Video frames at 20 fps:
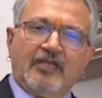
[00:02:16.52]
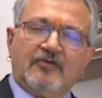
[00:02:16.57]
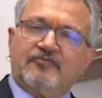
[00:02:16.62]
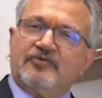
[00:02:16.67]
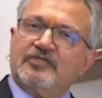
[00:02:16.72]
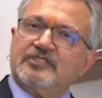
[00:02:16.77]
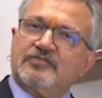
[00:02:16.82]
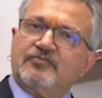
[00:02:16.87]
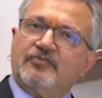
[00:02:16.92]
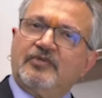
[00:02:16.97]

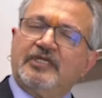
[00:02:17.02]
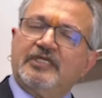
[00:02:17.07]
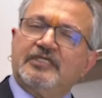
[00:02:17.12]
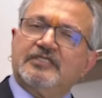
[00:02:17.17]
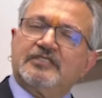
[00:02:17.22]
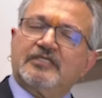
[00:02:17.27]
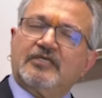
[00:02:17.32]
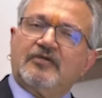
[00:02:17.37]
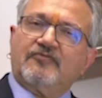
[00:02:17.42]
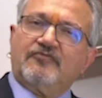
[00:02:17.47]
First one
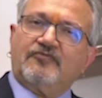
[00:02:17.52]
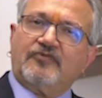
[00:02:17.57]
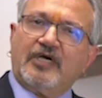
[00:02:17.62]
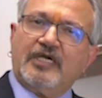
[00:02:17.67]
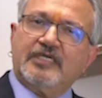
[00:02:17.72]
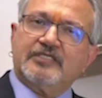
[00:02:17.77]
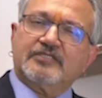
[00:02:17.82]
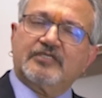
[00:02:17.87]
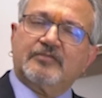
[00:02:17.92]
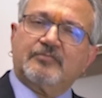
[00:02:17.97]
is
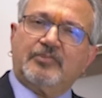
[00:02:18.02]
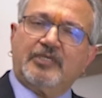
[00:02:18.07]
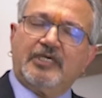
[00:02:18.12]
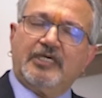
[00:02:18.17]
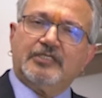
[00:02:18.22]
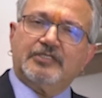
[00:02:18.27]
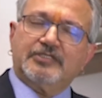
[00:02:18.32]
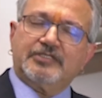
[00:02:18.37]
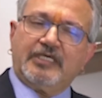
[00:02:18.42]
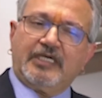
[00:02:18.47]

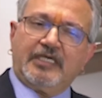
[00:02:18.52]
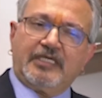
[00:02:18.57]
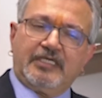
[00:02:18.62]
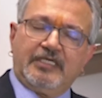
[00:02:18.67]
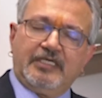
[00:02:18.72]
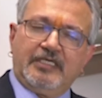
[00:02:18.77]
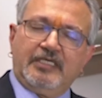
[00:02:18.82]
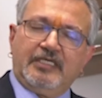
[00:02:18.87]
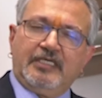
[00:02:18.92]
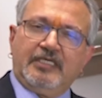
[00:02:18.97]
Pfizer-BioNTech.
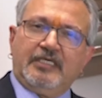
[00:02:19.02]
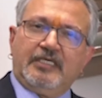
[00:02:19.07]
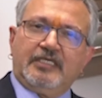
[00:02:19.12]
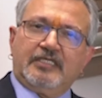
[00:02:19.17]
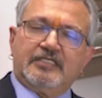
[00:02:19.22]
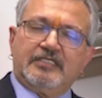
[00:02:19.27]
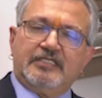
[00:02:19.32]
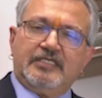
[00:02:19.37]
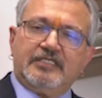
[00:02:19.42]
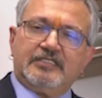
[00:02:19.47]

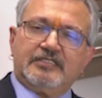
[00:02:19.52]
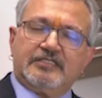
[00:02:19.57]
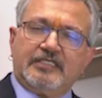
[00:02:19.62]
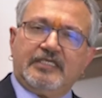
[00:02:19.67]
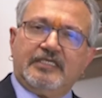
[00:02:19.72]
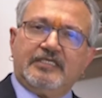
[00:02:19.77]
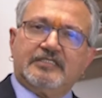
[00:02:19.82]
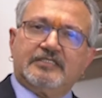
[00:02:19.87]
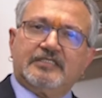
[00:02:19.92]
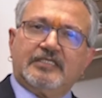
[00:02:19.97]
This
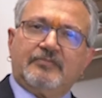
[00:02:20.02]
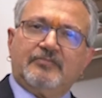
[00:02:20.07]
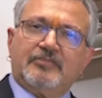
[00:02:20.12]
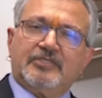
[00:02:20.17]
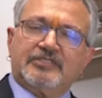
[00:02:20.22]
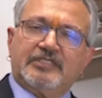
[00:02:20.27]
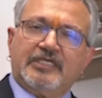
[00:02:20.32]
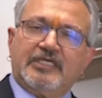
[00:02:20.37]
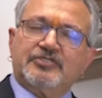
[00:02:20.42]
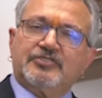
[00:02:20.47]
is a
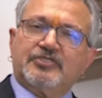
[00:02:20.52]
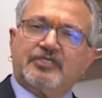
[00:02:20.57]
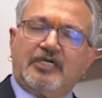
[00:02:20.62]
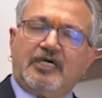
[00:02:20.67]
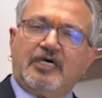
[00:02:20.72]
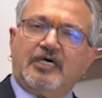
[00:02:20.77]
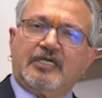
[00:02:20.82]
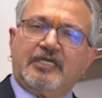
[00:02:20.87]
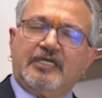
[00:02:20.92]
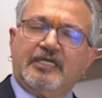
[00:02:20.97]
messenger
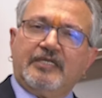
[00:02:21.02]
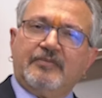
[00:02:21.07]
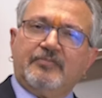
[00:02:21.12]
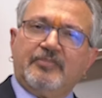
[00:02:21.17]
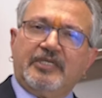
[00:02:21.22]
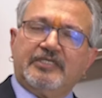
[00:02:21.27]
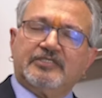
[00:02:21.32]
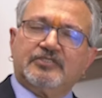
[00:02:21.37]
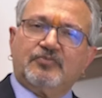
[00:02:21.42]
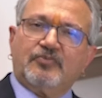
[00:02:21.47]

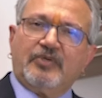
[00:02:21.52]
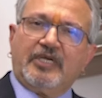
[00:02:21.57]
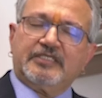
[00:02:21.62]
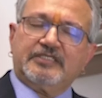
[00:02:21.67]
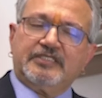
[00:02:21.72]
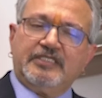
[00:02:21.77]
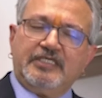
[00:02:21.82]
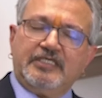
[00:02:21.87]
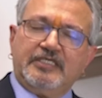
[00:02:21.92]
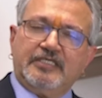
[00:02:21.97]
RNA-based
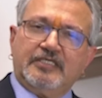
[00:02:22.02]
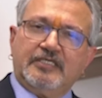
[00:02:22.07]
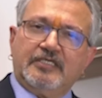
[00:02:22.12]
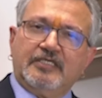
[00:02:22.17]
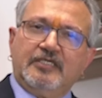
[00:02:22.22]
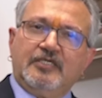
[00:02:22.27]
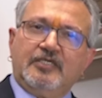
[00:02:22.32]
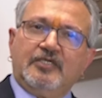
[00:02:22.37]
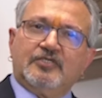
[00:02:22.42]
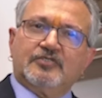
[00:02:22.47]
vaccine.
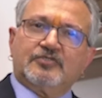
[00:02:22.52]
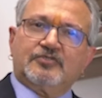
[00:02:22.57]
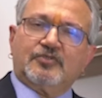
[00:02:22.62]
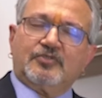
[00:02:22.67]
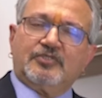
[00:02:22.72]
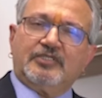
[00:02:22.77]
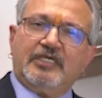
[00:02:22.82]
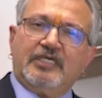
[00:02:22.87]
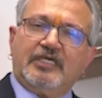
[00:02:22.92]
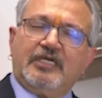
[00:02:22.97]
So
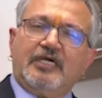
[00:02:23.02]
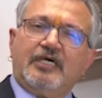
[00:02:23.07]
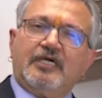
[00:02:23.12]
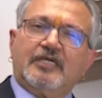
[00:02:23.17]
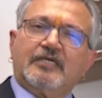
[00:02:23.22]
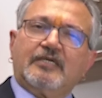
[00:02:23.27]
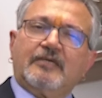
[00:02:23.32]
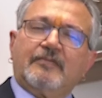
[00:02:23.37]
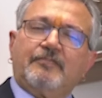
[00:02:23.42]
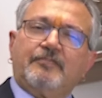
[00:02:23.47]
there
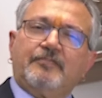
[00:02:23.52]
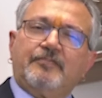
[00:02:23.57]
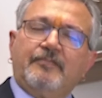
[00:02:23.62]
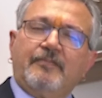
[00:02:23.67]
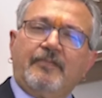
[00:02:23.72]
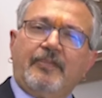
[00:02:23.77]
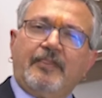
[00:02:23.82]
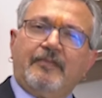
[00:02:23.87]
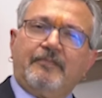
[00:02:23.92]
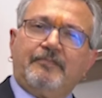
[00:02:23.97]
are
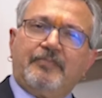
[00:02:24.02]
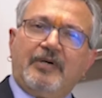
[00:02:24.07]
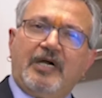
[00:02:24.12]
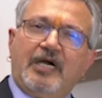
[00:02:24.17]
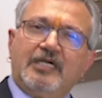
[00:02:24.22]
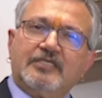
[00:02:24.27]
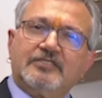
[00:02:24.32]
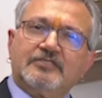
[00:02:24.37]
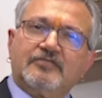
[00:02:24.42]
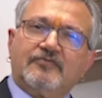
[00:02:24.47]

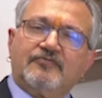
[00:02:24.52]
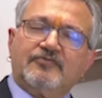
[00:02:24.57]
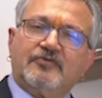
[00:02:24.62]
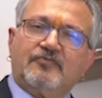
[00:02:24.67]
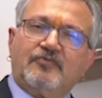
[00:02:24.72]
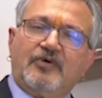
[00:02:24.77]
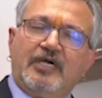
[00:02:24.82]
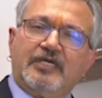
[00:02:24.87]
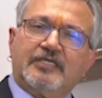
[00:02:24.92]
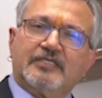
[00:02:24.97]
parts of the
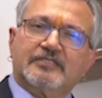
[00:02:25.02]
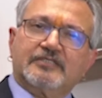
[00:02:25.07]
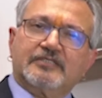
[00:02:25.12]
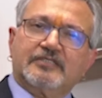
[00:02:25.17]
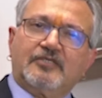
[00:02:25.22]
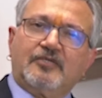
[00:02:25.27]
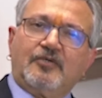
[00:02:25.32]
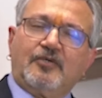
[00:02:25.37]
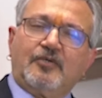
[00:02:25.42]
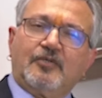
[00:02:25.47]
virus
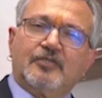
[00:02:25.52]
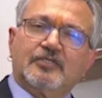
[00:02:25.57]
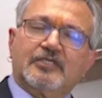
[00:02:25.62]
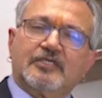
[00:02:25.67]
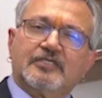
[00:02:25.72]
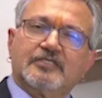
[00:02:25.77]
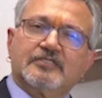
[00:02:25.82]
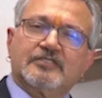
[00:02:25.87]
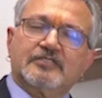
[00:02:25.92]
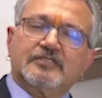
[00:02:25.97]
called
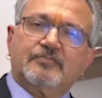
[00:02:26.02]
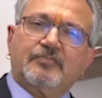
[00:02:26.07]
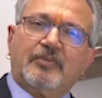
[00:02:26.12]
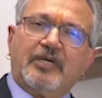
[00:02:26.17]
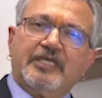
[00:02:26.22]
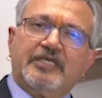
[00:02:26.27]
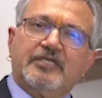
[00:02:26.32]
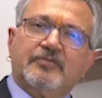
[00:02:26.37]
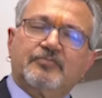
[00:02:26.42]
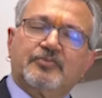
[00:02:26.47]

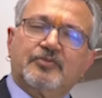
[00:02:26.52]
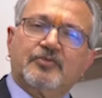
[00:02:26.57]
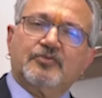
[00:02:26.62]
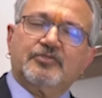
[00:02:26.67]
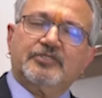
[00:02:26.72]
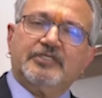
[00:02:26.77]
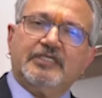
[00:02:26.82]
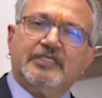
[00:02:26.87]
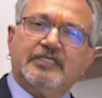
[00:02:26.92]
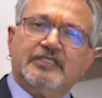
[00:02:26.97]
spike
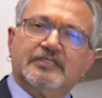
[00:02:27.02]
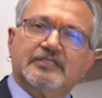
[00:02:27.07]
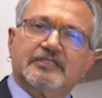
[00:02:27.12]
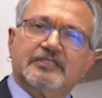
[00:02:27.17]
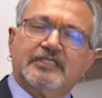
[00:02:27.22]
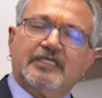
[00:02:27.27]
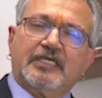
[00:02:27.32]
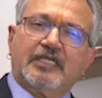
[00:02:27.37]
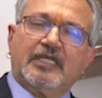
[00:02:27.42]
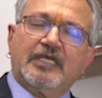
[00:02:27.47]
proteins.
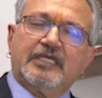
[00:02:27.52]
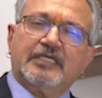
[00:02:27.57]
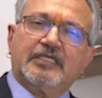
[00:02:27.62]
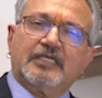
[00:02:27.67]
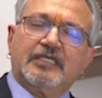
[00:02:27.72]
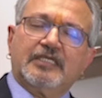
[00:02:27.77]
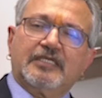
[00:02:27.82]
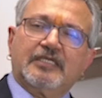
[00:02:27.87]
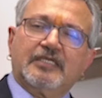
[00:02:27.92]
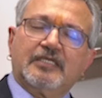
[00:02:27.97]
They are like
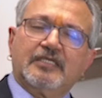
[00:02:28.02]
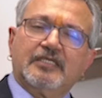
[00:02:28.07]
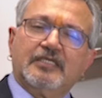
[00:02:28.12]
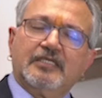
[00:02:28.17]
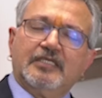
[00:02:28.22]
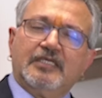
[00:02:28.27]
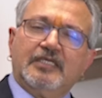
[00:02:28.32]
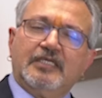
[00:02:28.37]
little